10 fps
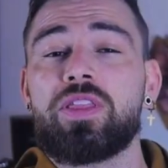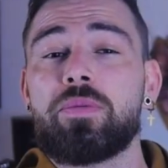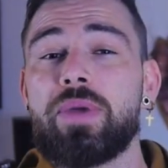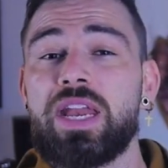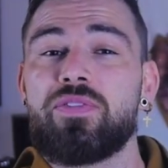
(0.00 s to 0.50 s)
the
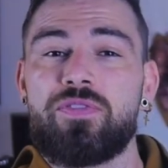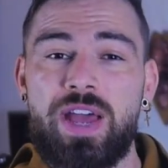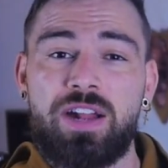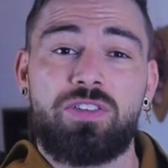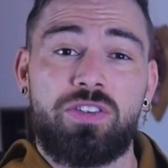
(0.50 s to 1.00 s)
many
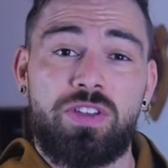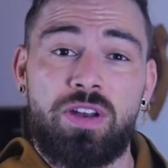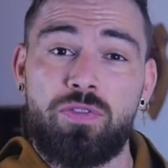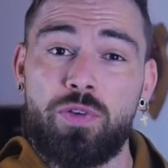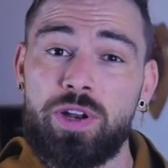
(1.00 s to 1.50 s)
factors
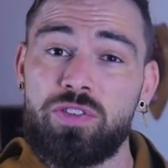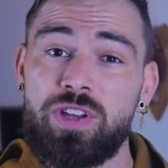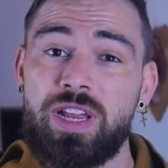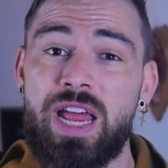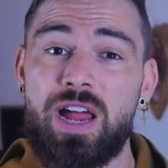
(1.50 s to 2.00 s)

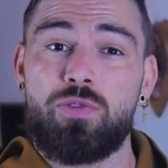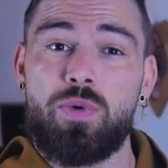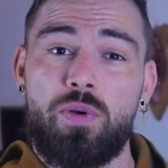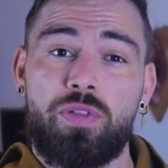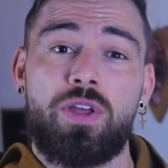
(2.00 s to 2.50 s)
influencing hair
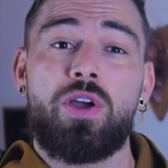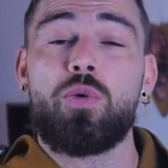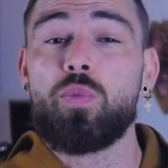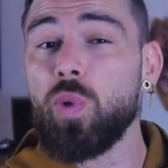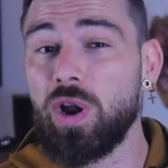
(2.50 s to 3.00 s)
growth,
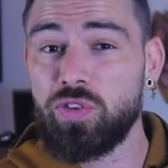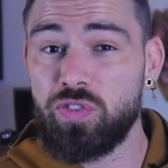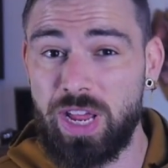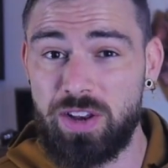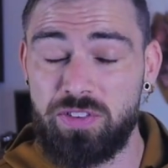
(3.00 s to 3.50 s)
one
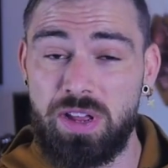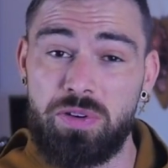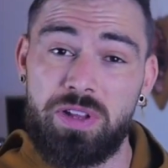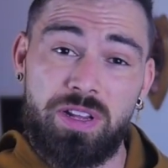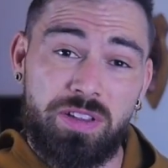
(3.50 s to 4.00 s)
stands
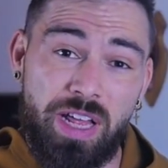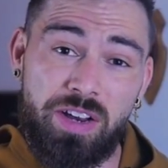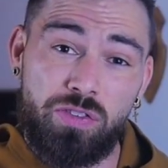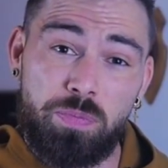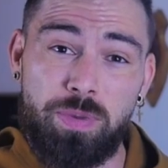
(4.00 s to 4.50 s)
out.
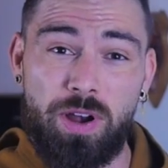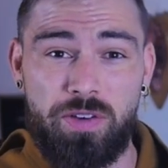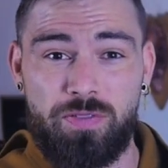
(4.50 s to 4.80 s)
That is blood